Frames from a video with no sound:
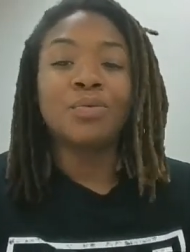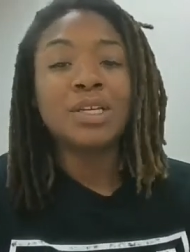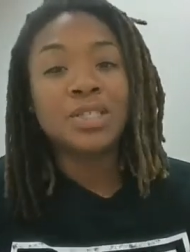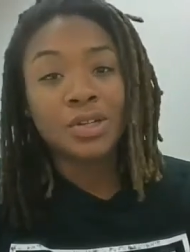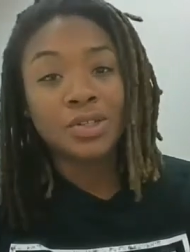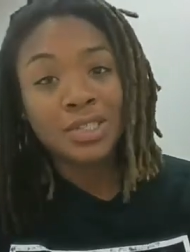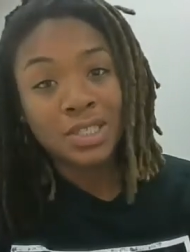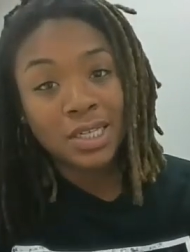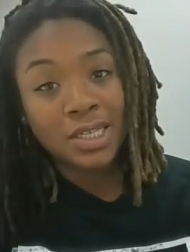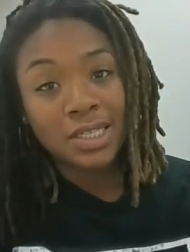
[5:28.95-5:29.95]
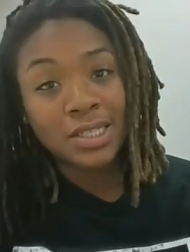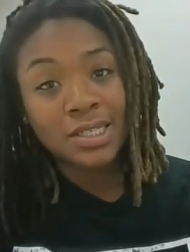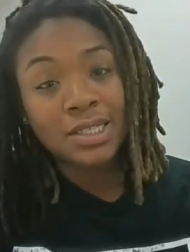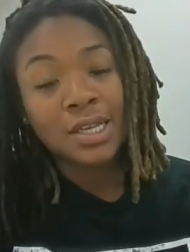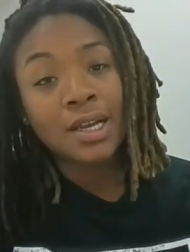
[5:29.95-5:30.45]
research
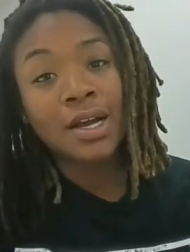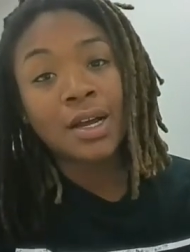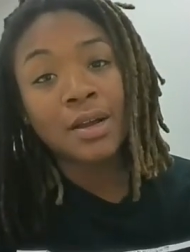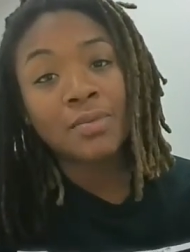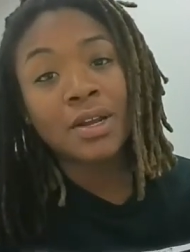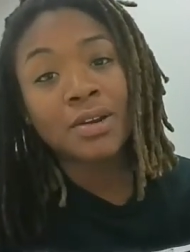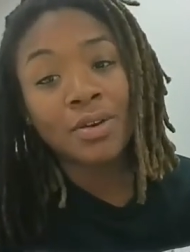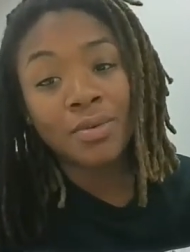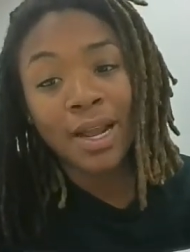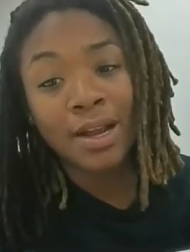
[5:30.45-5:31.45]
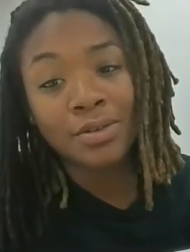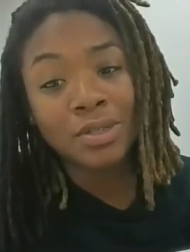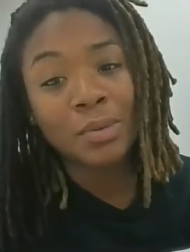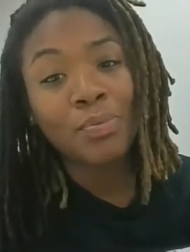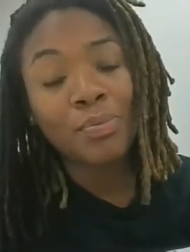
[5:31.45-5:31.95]
studies that are around,